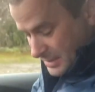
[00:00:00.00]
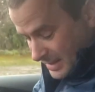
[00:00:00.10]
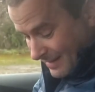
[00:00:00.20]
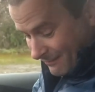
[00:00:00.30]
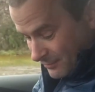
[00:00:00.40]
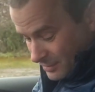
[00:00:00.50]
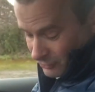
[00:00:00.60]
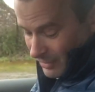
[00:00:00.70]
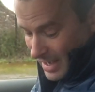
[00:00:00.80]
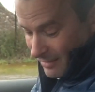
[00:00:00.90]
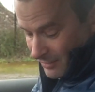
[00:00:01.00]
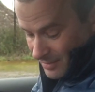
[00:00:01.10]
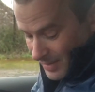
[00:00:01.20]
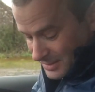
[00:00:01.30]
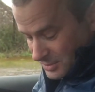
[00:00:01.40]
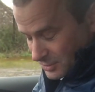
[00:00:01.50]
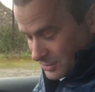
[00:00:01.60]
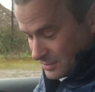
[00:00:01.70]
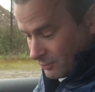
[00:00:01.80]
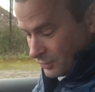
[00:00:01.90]
to give the driver and the
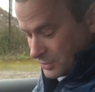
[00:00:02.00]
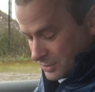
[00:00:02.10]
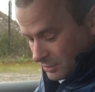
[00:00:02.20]
passengers as much